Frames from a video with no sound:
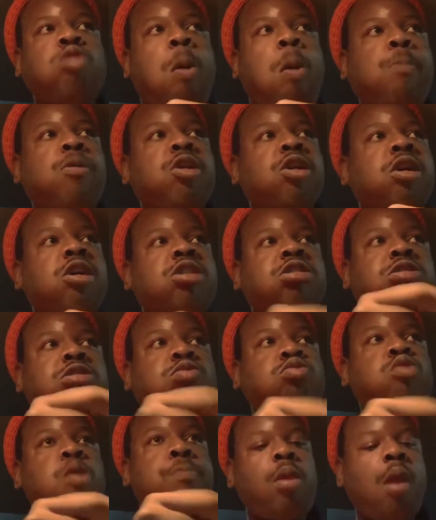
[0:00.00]
because
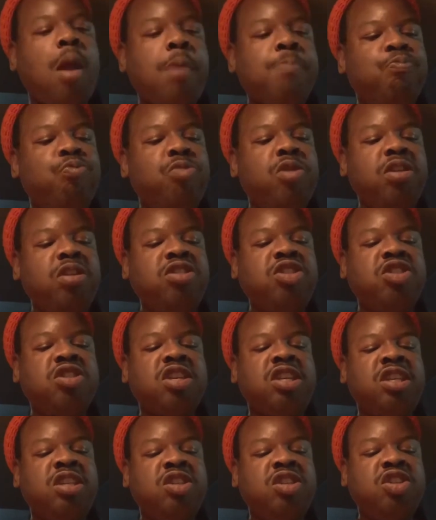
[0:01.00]
the
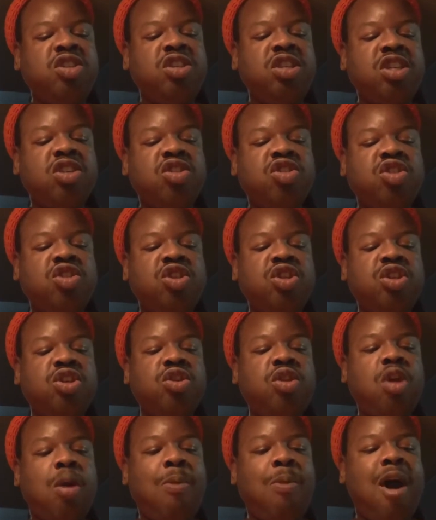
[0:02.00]
skin sticks to
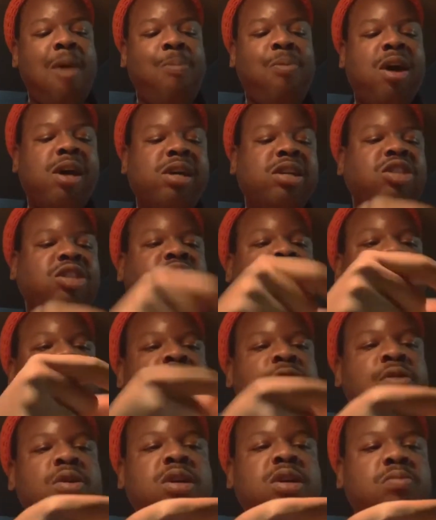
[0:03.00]
the Popeyes
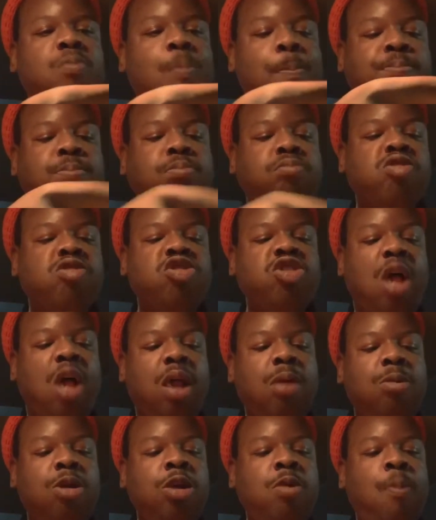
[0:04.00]
different than
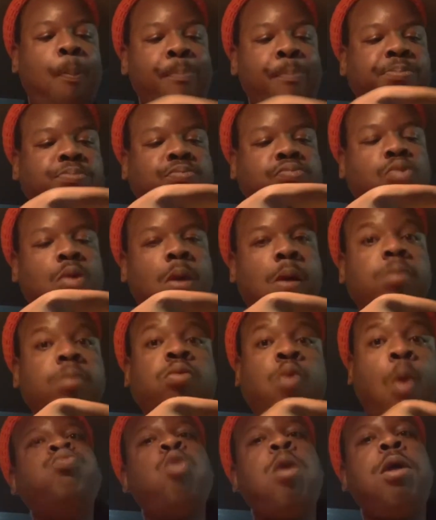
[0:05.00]
Jollibee.
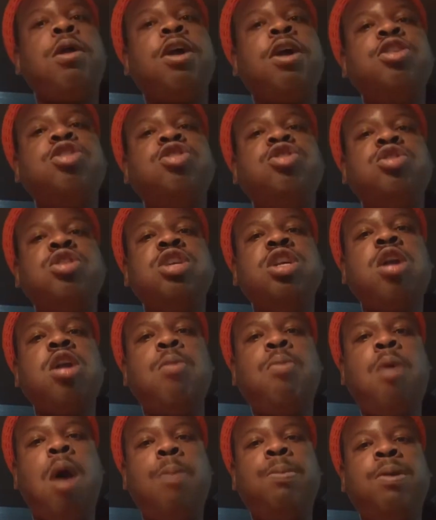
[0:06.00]
Like, the skin on
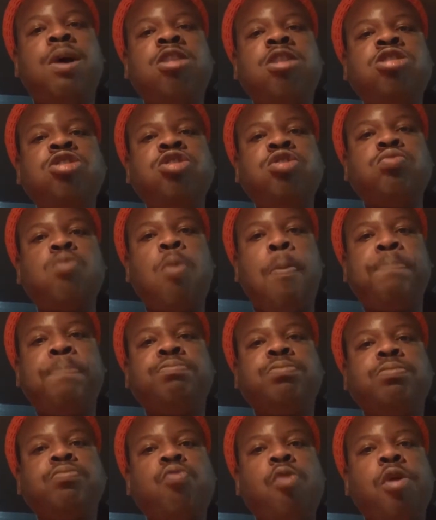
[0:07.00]
Popeyes
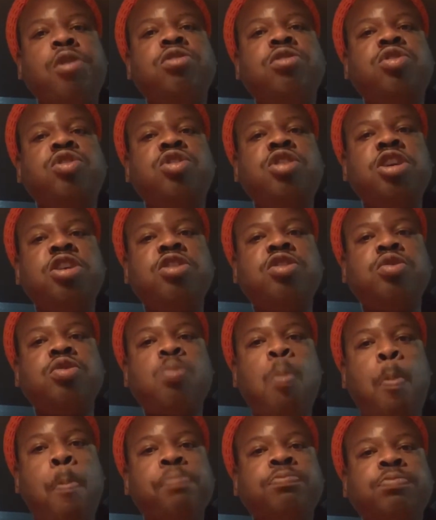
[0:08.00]
sticks
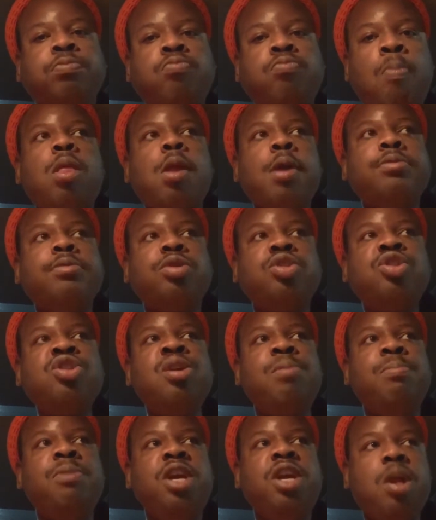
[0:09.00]
to the
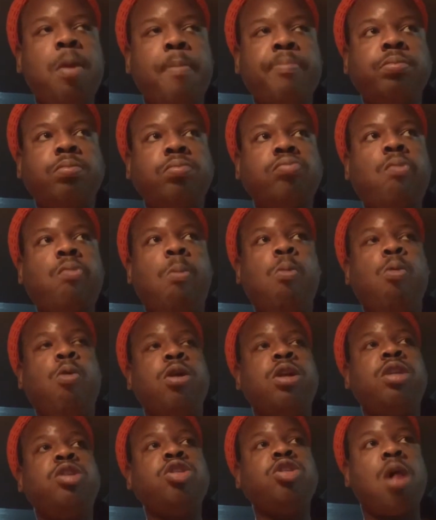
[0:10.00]
meat more
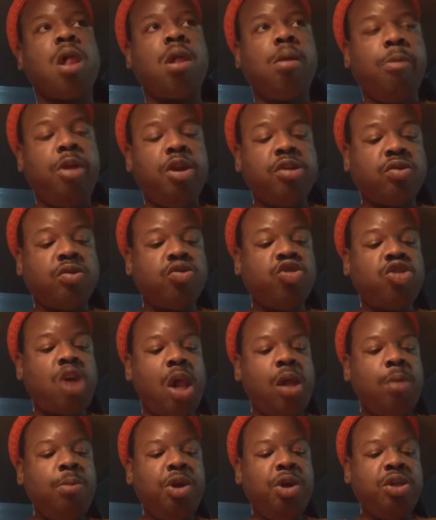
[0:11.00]
than Jollibee's.
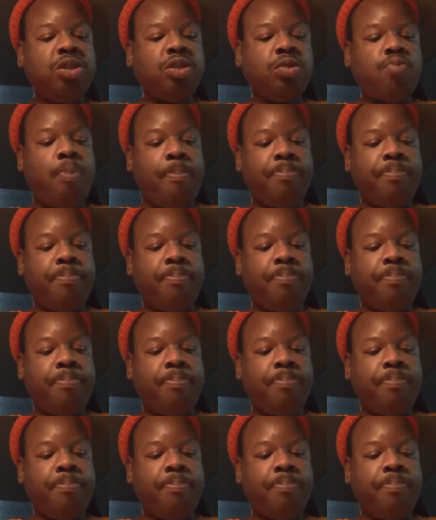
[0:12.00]
Jollibee's,